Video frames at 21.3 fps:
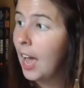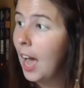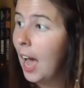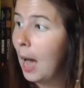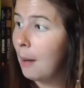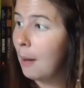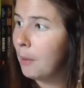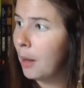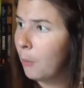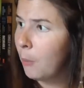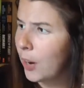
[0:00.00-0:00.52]

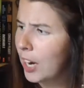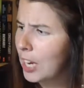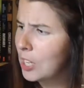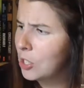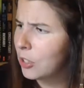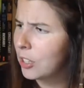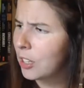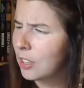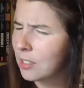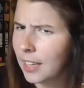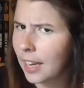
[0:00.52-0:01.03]
And when I
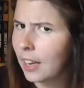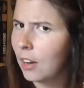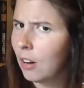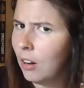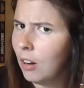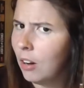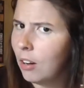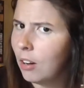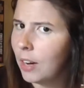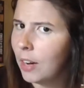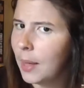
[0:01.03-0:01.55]
saw it, I was like,
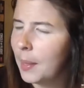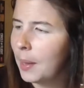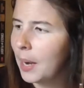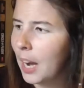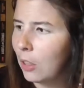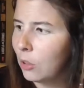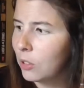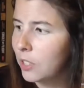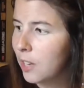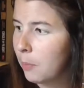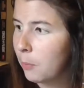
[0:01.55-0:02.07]
oh, and then
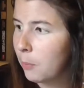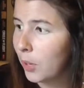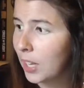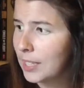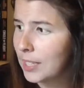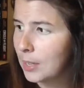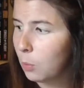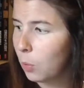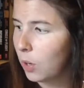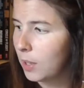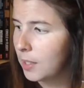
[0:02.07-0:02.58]
I looked up and
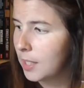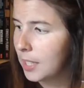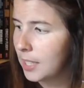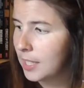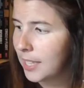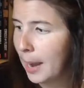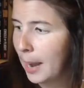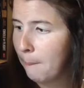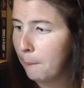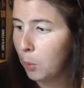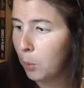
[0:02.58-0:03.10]
realized it was the
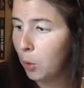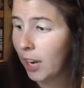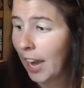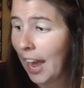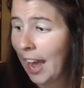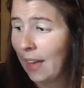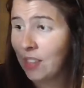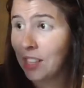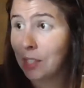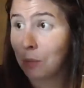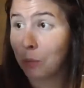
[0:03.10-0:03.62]
same book,
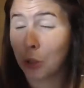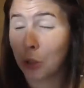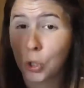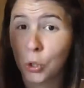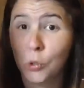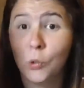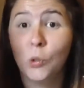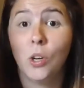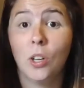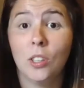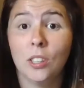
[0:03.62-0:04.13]
and this was
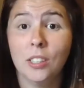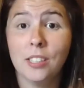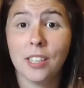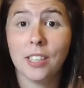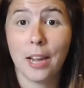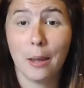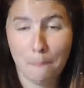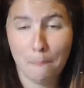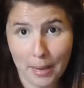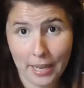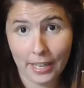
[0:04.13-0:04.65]
$2.
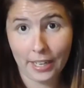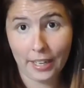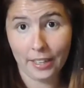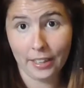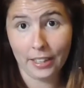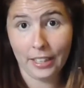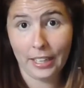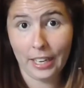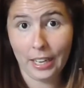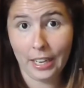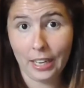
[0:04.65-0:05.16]
I
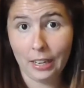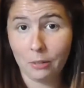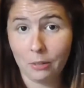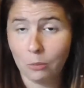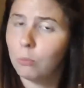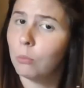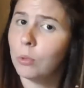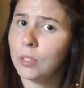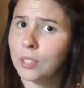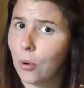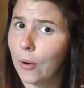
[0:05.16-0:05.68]
immediately
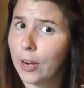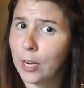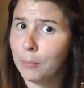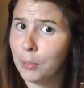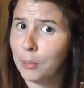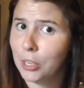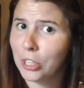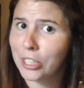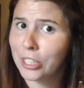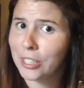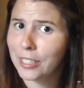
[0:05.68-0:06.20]
was going to
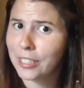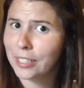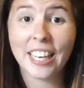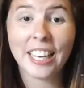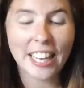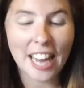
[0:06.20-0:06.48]
purchase it.